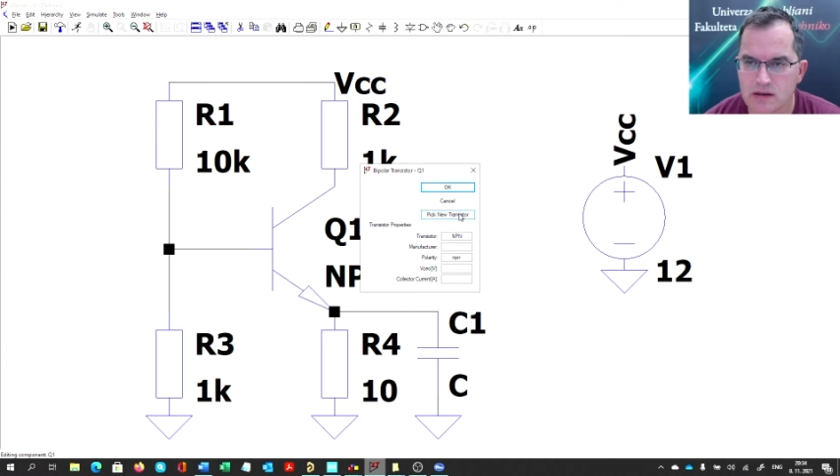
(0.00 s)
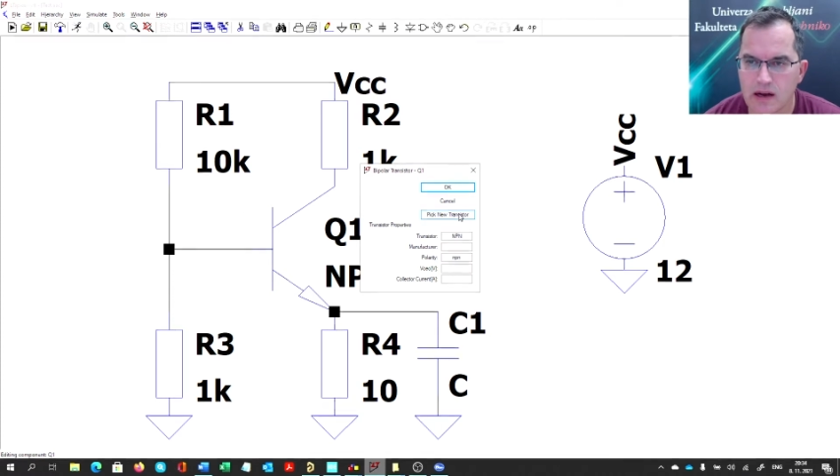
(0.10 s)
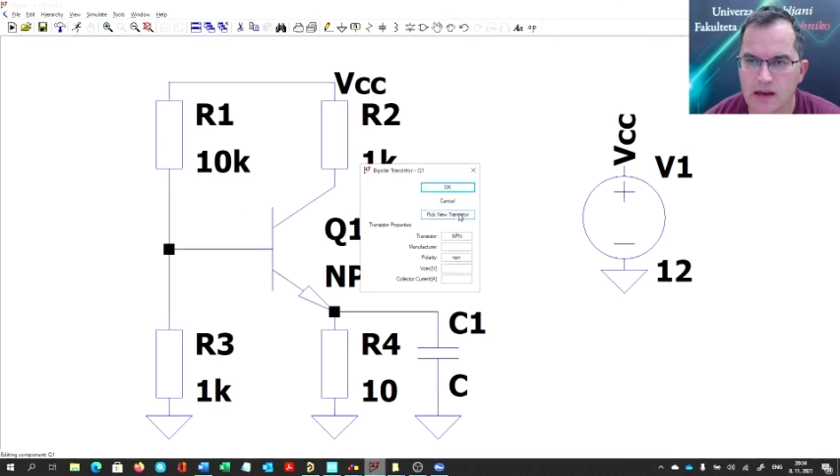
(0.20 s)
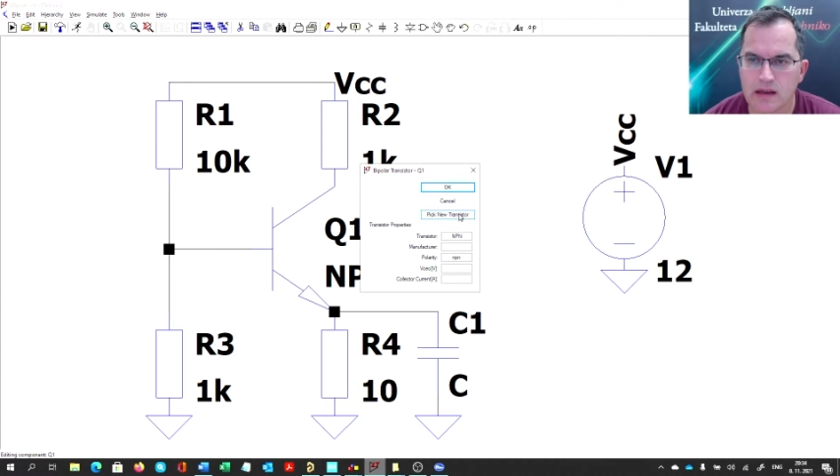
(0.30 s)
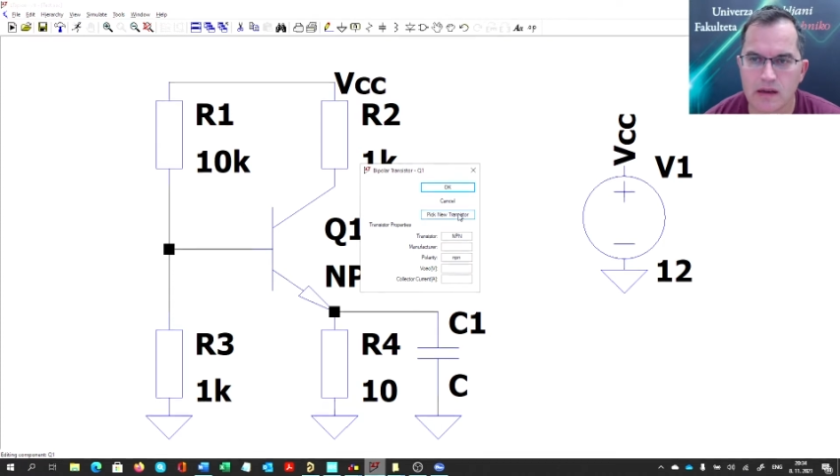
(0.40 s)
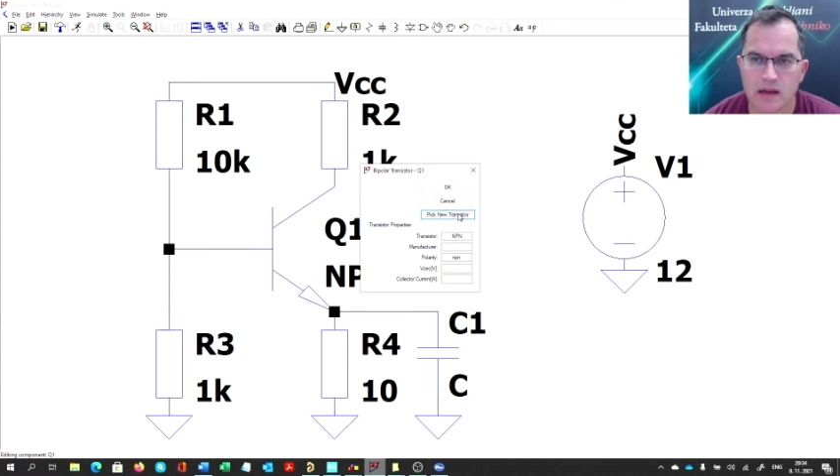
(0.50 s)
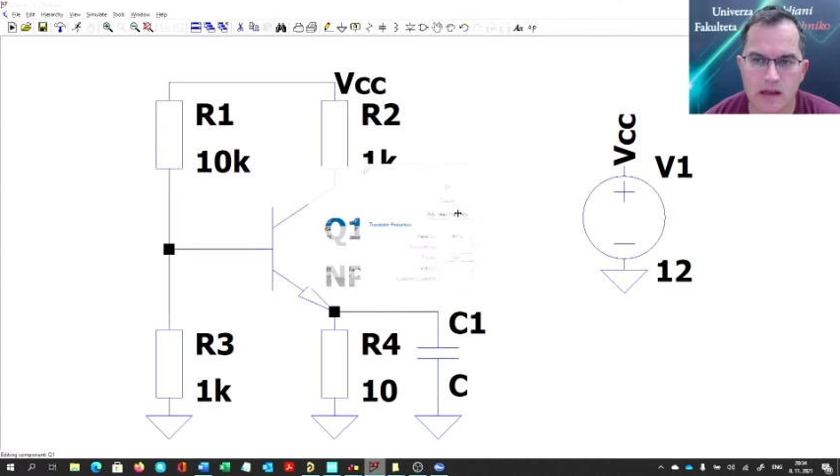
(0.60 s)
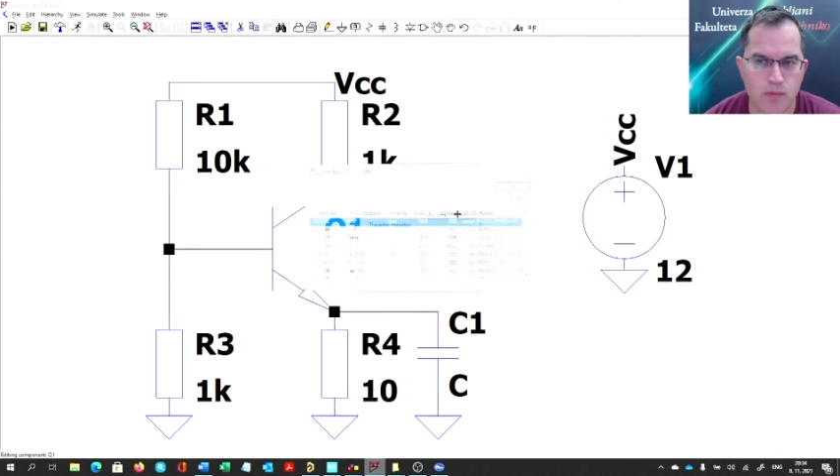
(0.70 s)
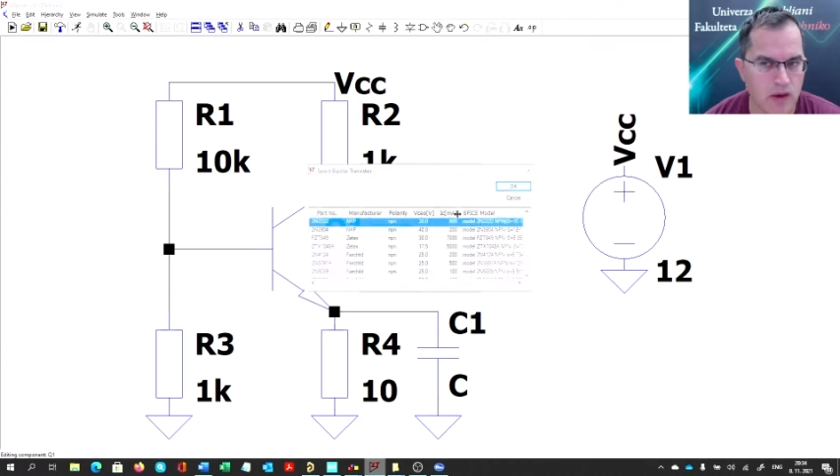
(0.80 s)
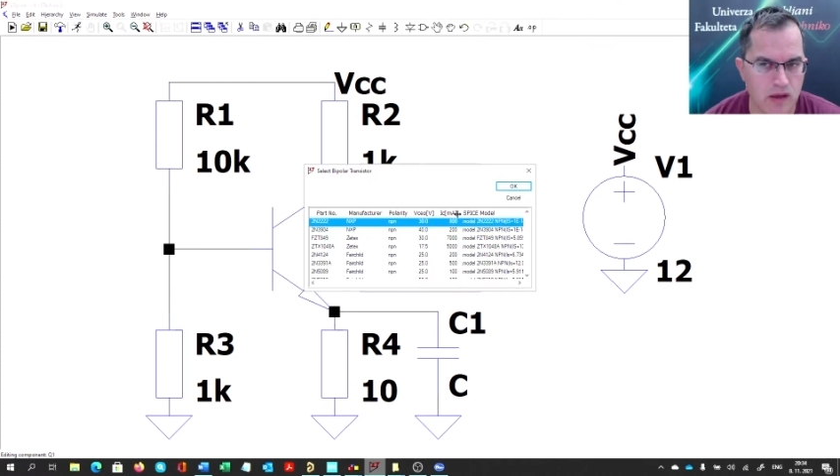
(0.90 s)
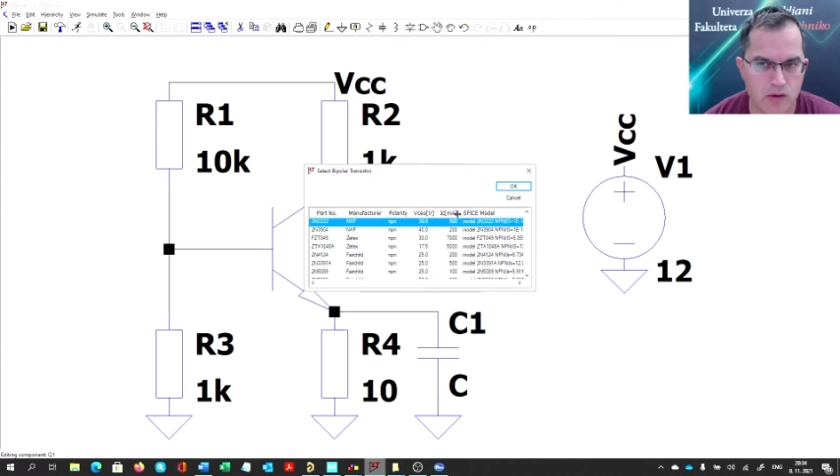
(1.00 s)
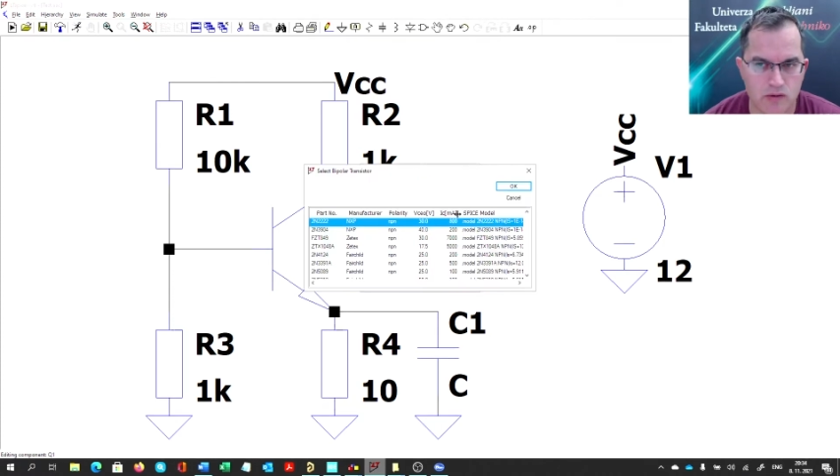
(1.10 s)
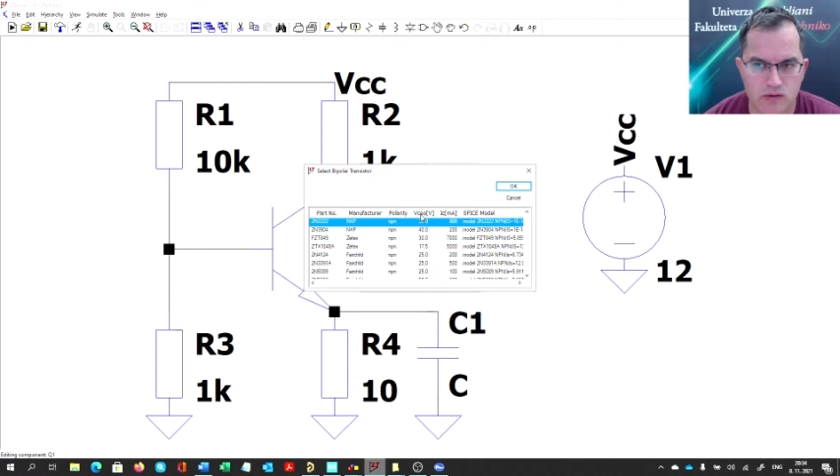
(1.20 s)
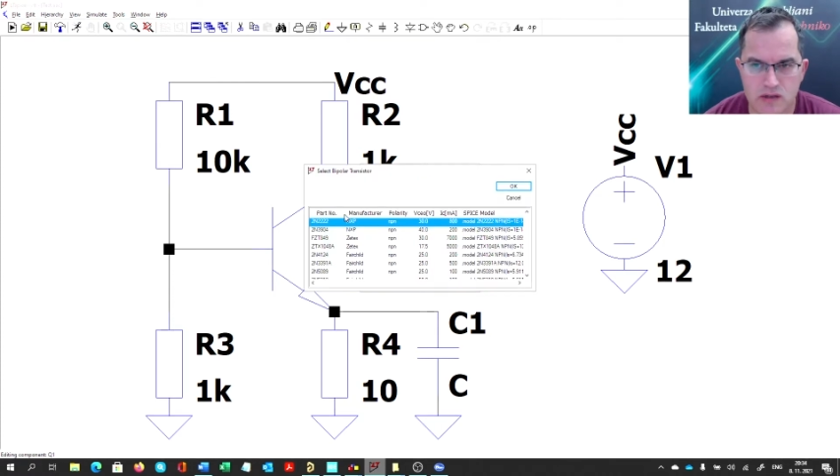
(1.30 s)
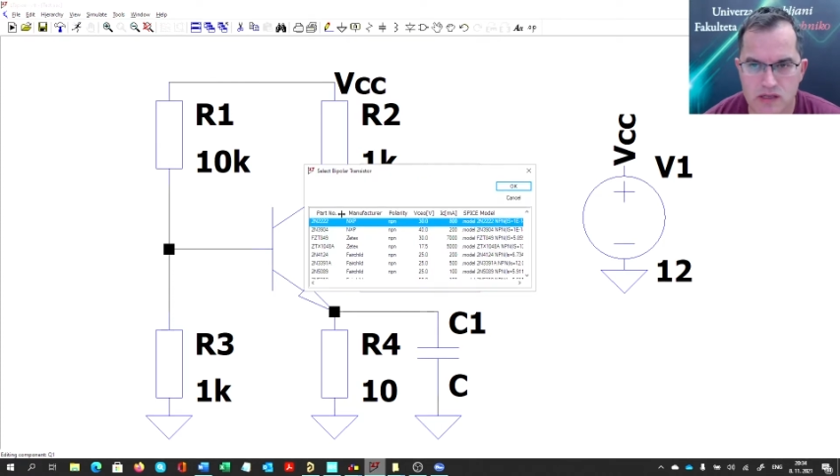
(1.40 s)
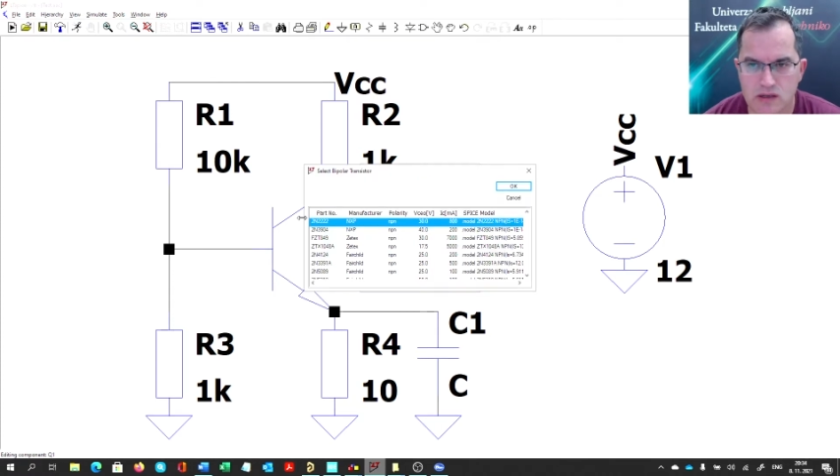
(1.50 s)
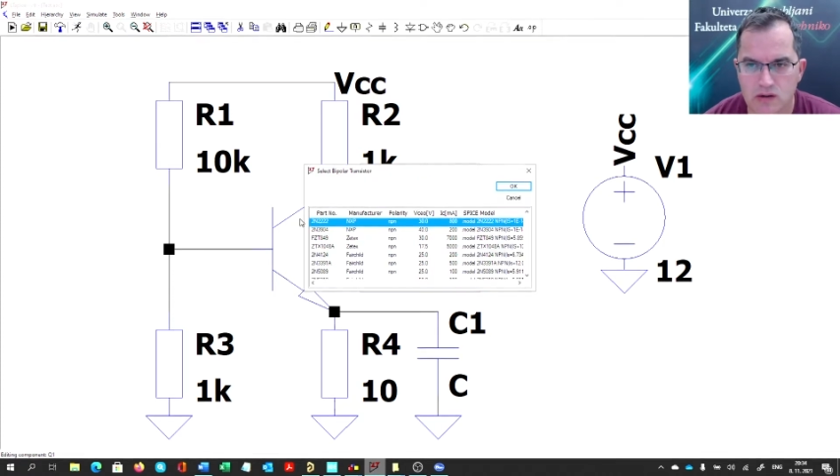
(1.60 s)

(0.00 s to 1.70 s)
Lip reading: and I click Pick New Transistor,